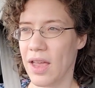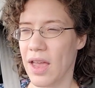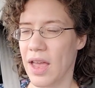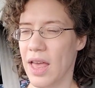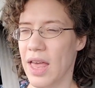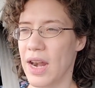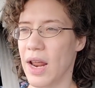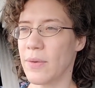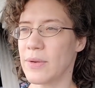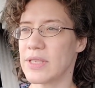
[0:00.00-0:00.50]

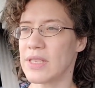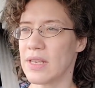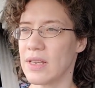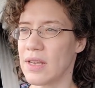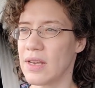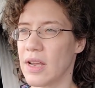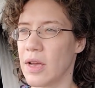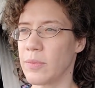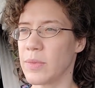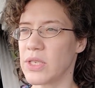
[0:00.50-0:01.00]
And I was
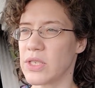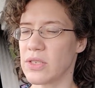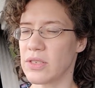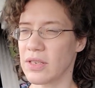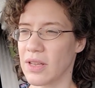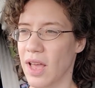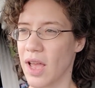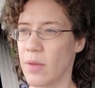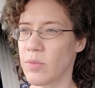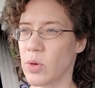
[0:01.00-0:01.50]
thinking how much
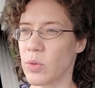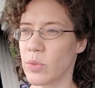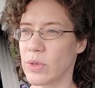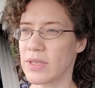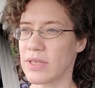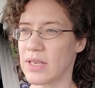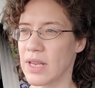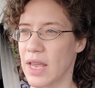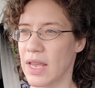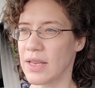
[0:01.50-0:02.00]
time it
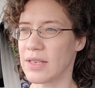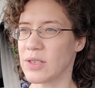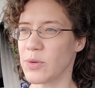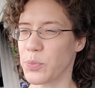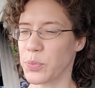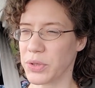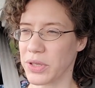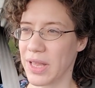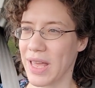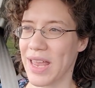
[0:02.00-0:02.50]
would take to
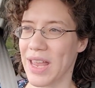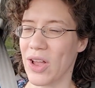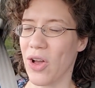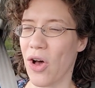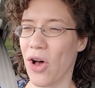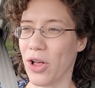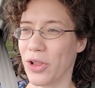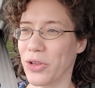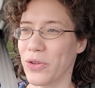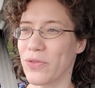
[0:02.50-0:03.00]
play
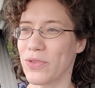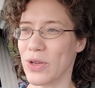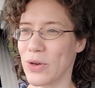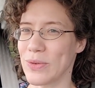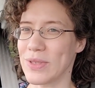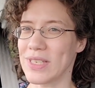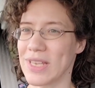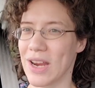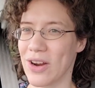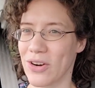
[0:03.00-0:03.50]
all of
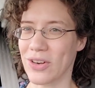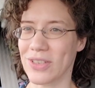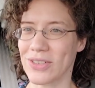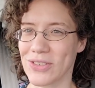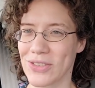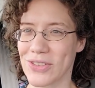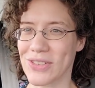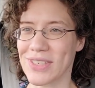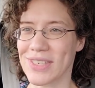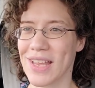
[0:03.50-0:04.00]
those
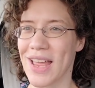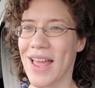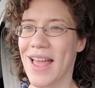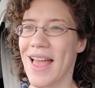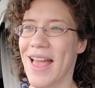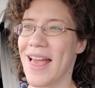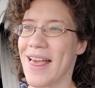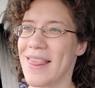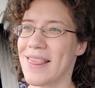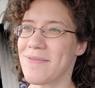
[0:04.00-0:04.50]
characters.
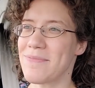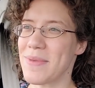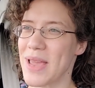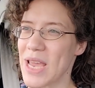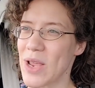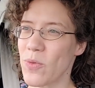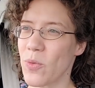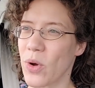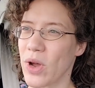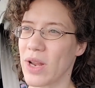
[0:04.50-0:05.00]
The
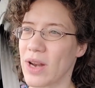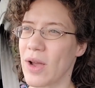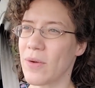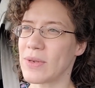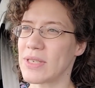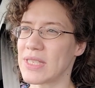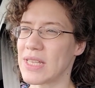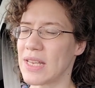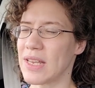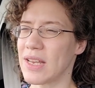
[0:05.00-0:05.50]
main one I
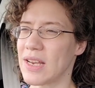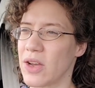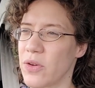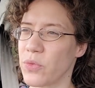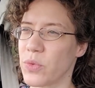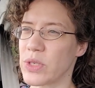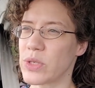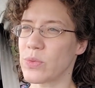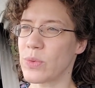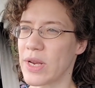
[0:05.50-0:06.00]
was thinking of
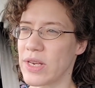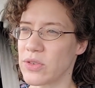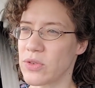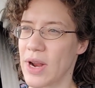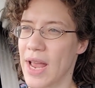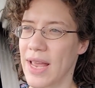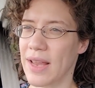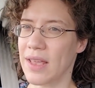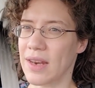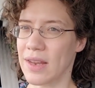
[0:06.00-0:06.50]
was Red
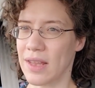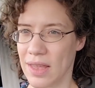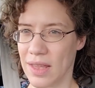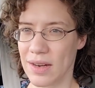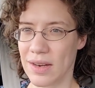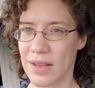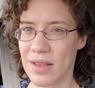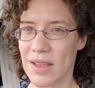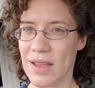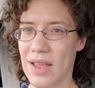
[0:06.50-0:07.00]
Dragon
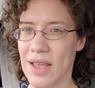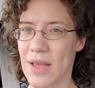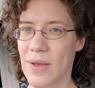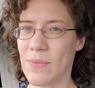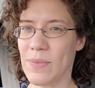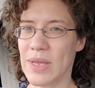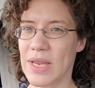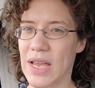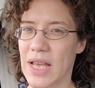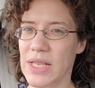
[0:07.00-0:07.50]
Inn,
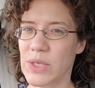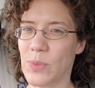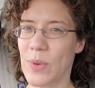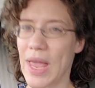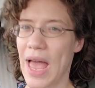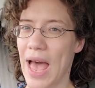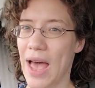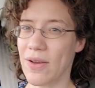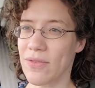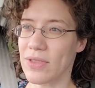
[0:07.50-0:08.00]
because we
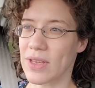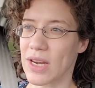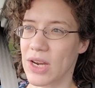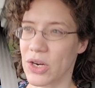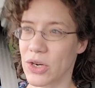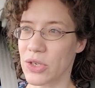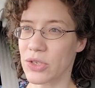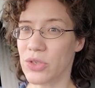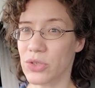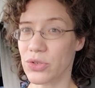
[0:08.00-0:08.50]
have the
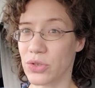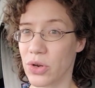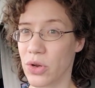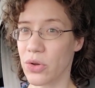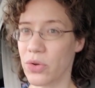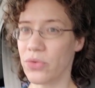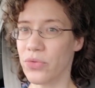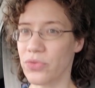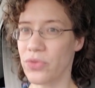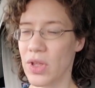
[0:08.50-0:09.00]
character
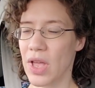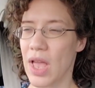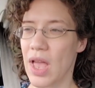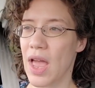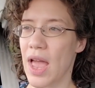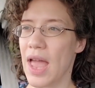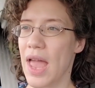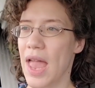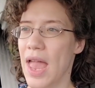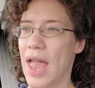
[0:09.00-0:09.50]
trove,
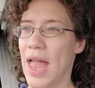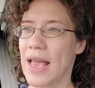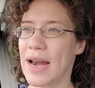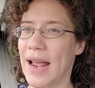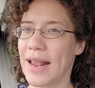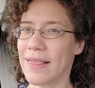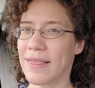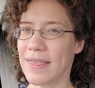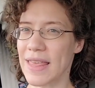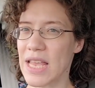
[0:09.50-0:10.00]
and
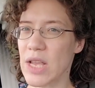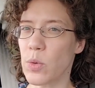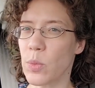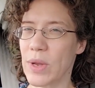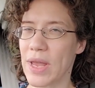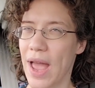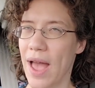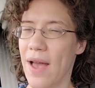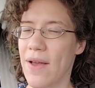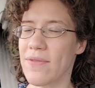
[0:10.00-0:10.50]
I think
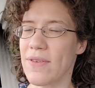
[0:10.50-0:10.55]
we have